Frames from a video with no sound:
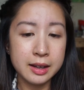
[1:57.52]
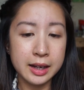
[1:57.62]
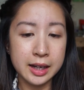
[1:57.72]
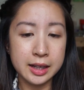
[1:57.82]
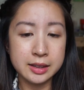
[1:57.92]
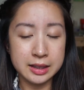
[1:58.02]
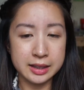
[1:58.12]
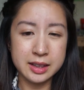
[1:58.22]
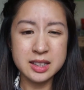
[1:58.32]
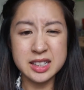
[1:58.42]
And I
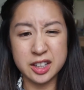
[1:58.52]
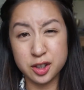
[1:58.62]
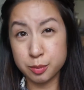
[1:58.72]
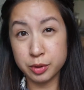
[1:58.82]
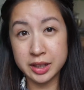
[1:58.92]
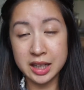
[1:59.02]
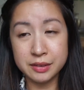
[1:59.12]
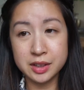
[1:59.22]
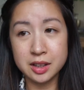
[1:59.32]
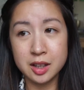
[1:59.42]
guess I could bring
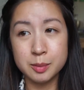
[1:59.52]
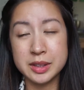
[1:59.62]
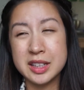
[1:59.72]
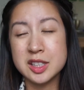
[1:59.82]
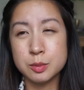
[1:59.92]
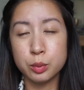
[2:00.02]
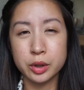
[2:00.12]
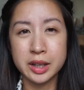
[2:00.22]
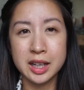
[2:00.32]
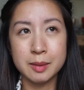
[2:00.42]
Kelvin along, but he's
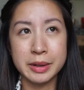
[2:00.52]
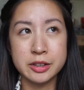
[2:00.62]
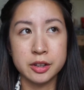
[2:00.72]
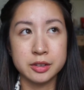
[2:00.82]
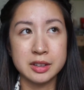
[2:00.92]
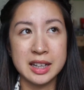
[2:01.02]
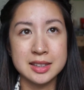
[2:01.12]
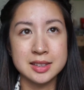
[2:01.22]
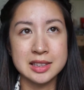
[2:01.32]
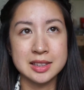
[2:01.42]
working and my doctor
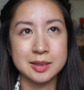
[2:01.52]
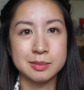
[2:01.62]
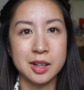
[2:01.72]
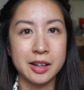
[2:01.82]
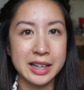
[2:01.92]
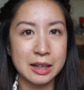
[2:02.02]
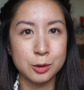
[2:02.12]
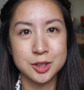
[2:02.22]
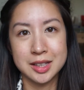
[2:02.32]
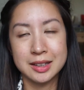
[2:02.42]
has these odd
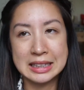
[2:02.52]
hours that